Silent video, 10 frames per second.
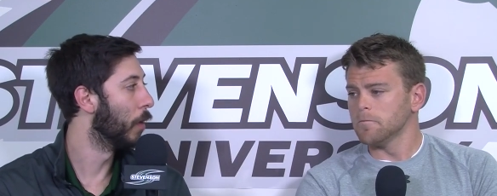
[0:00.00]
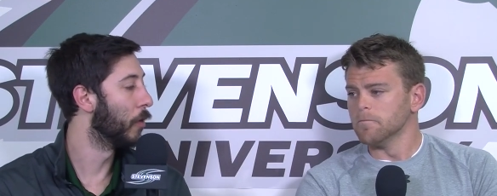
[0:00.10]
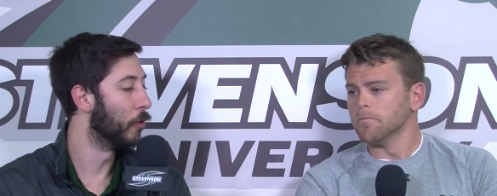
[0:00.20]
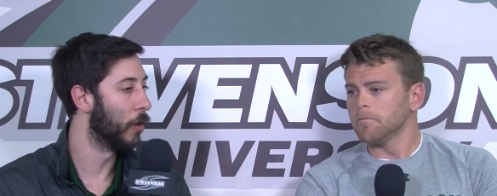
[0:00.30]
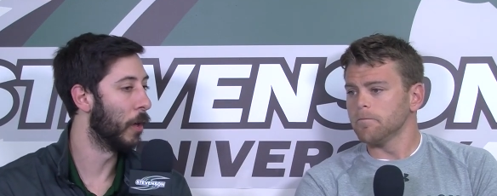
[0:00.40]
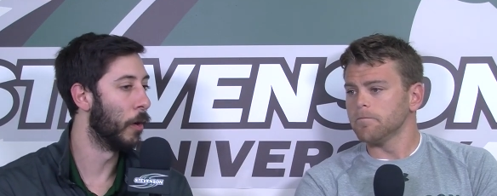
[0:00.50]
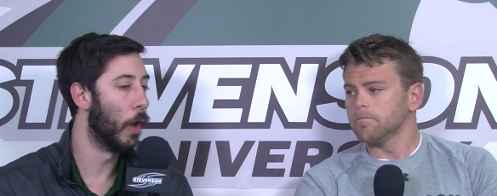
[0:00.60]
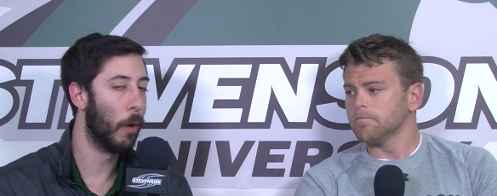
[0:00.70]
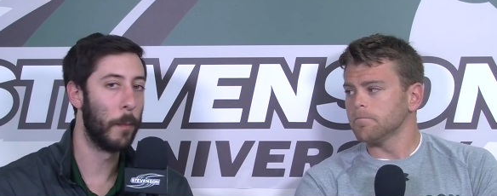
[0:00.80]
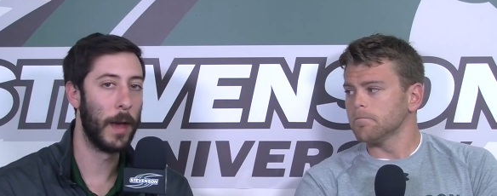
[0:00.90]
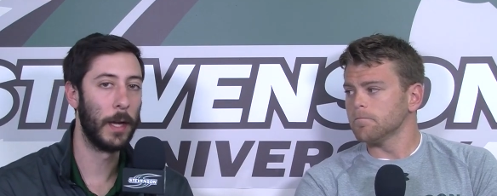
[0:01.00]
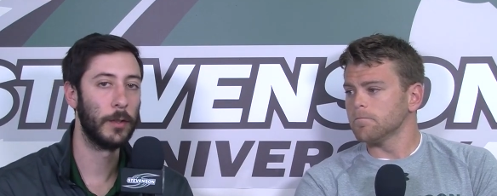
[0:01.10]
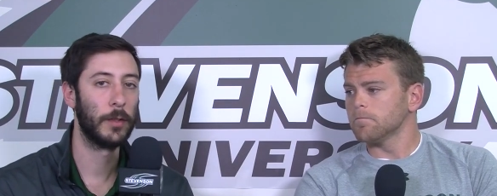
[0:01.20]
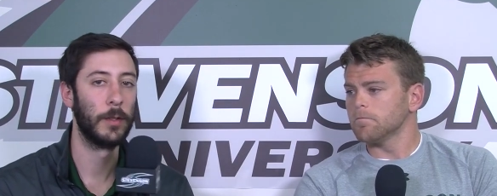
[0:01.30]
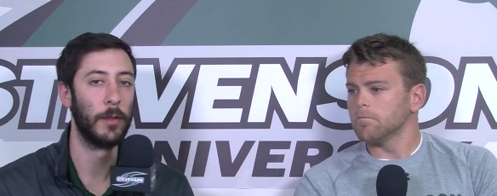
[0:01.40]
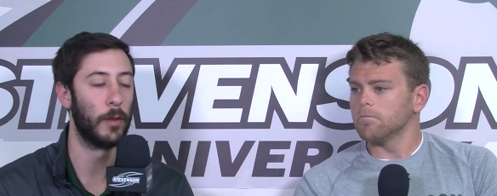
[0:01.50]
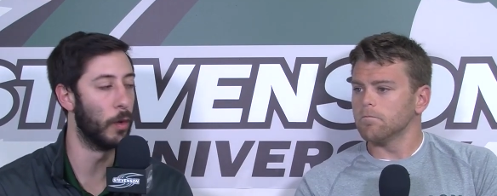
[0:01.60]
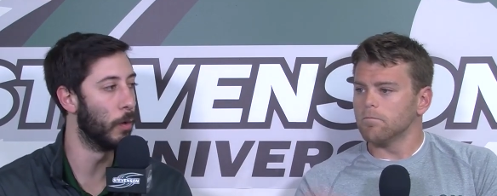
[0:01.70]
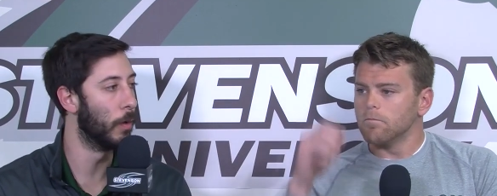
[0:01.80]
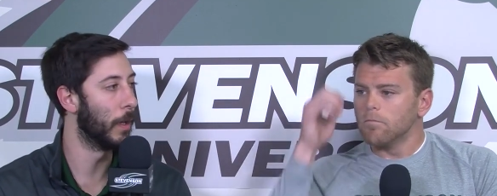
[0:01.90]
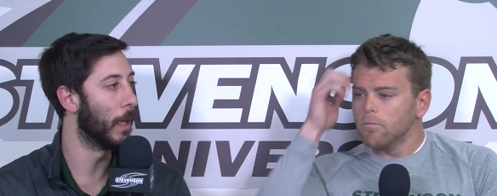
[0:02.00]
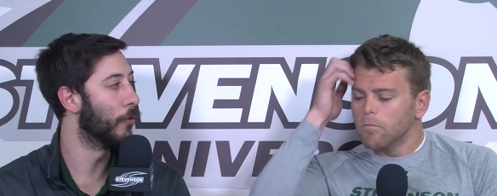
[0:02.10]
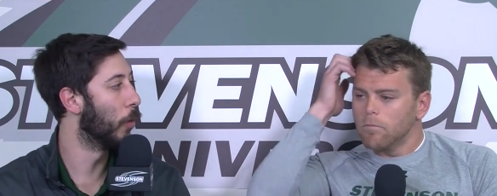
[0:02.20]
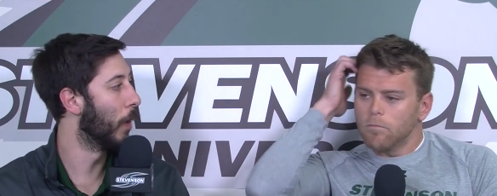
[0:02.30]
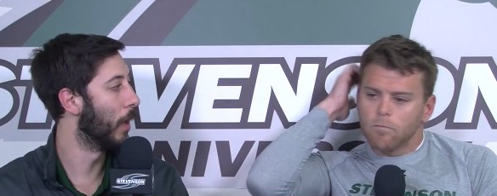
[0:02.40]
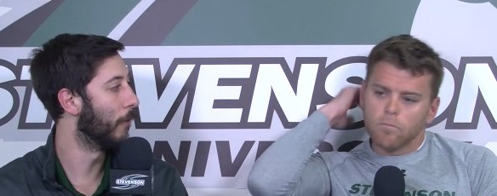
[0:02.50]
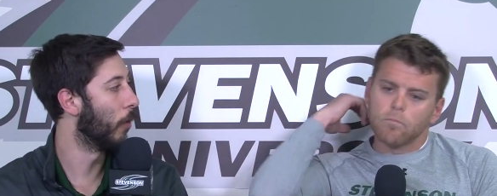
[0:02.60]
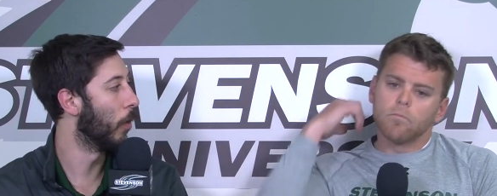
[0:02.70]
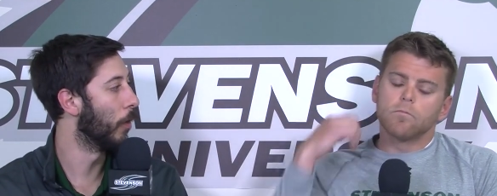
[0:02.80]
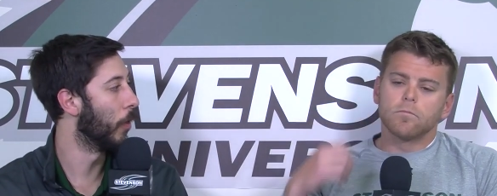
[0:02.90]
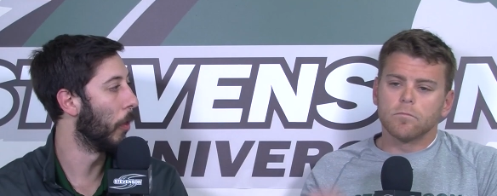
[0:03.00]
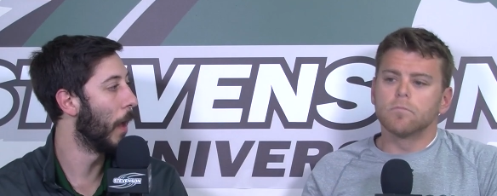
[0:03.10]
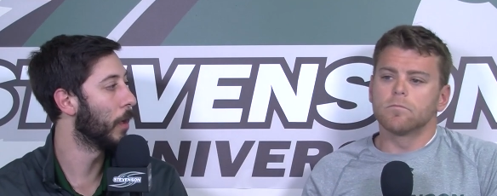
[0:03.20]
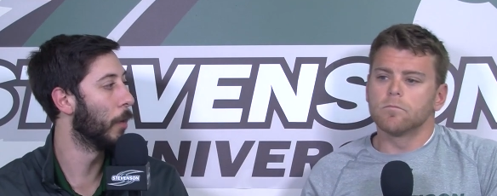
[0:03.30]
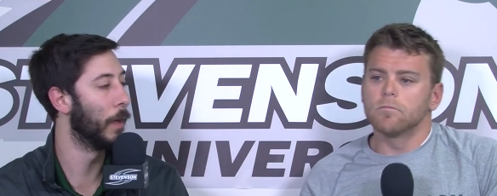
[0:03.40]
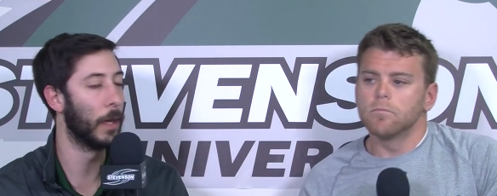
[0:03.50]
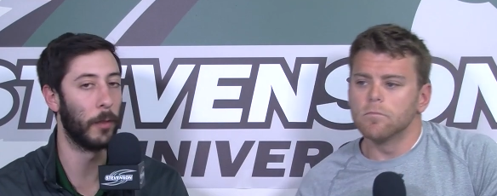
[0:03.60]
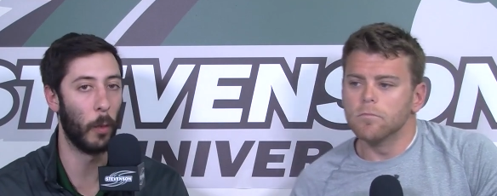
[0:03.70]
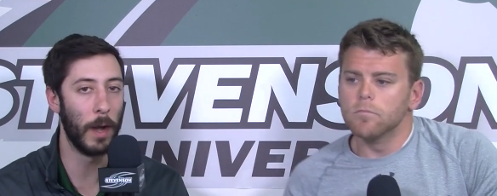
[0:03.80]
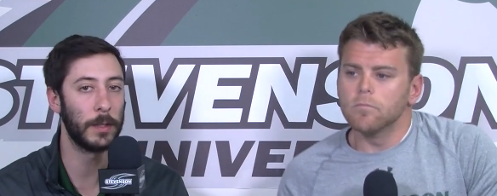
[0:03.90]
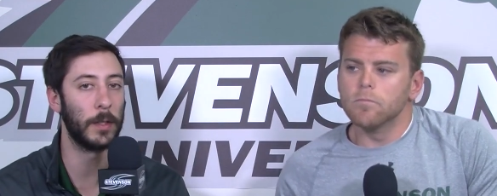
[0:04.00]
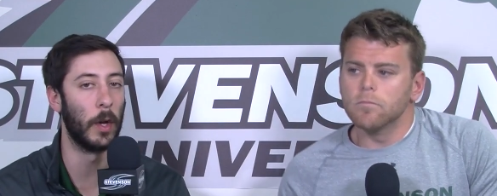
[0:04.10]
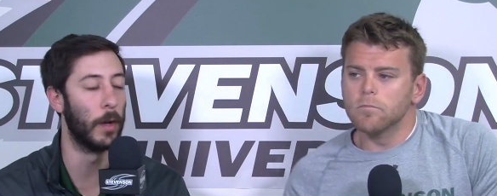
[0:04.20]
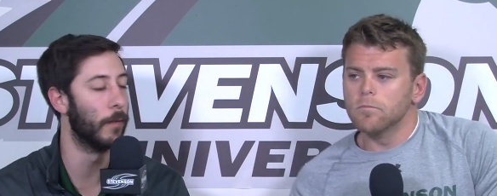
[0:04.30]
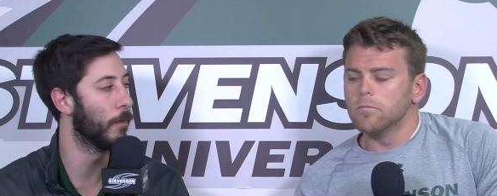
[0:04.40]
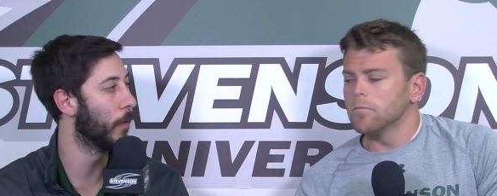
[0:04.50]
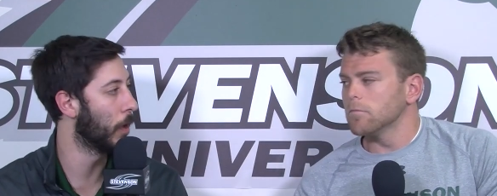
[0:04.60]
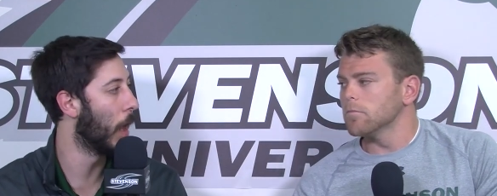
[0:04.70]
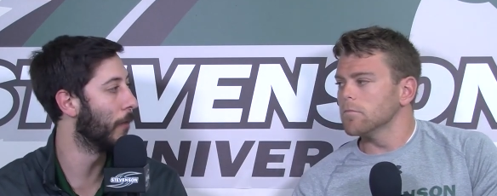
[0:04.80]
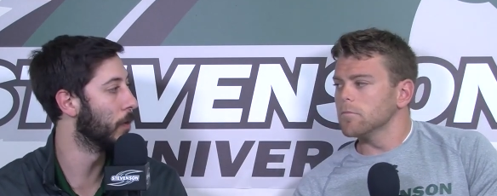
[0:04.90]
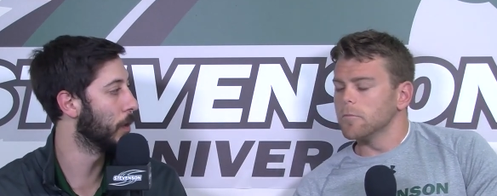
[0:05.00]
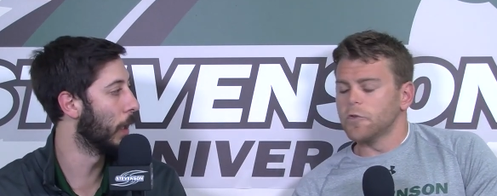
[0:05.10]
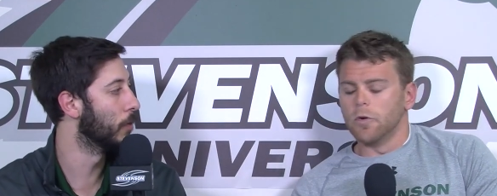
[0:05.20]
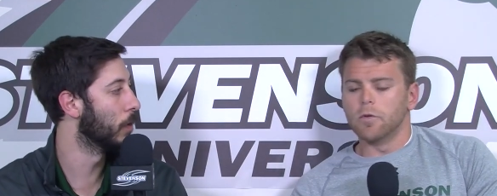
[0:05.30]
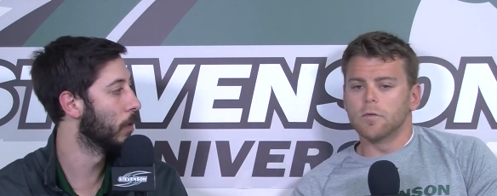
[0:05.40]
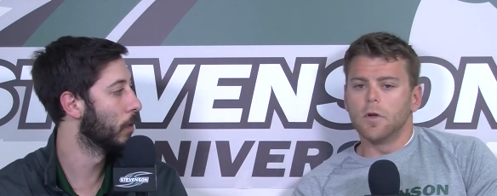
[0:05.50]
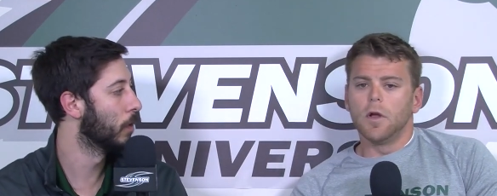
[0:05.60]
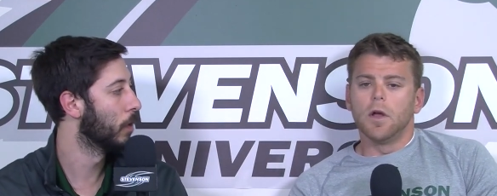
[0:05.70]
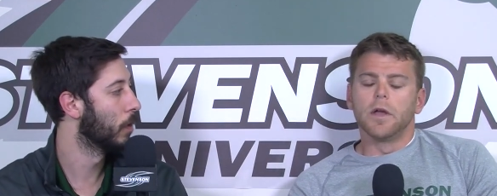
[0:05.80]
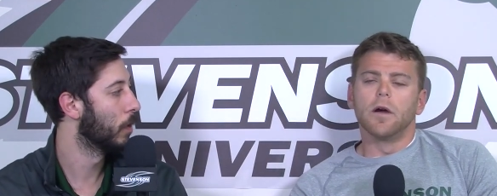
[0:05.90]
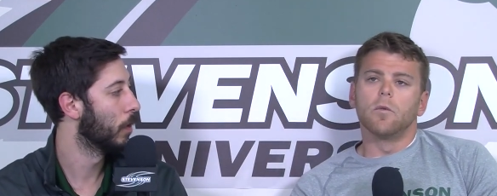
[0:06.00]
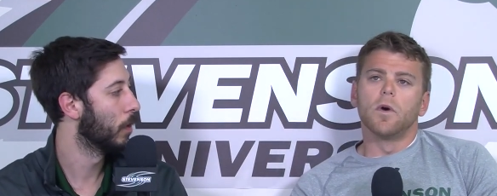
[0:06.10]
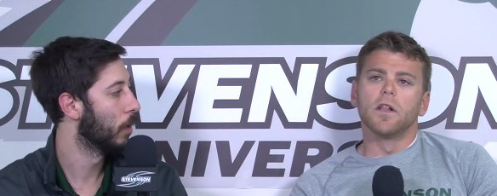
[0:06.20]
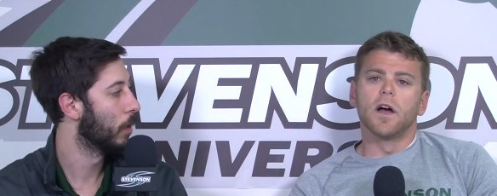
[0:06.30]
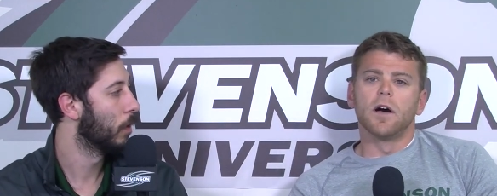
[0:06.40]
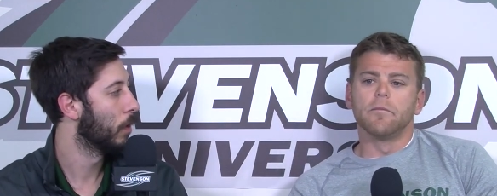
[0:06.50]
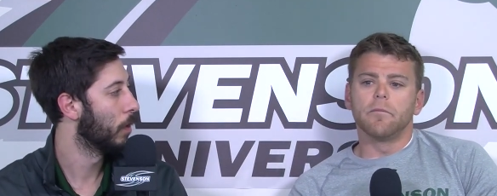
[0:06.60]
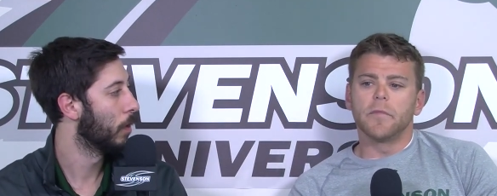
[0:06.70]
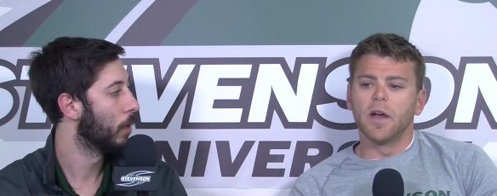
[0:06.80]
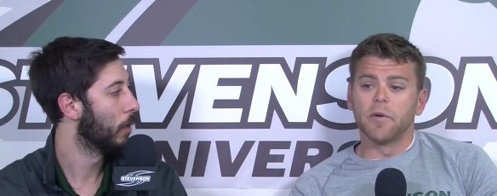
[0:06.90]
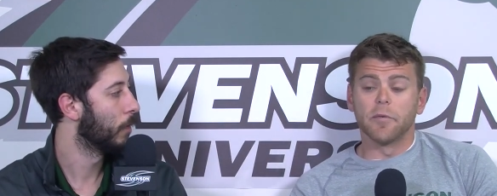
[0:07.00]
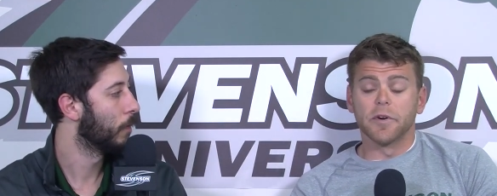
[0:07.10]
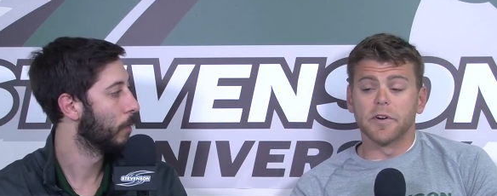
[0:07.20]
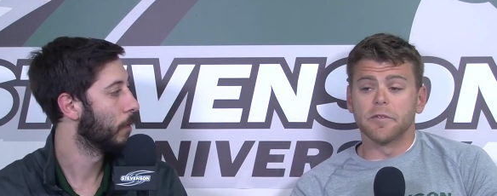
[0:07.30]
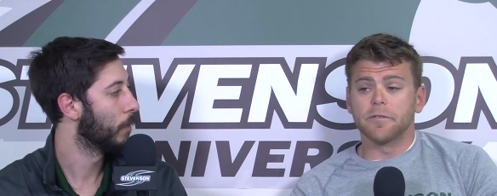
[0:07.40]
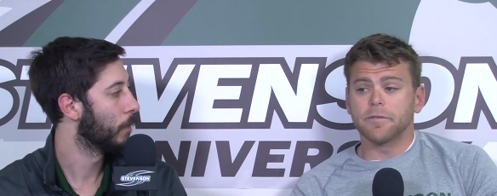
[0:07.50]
Speaker 1: what does the Shenandoah match do to get you ready for the Lycoming and the rest of the conference schedule? Sure.
Speaker 2: Yeah, well, um, yeah. I mean, we're gonna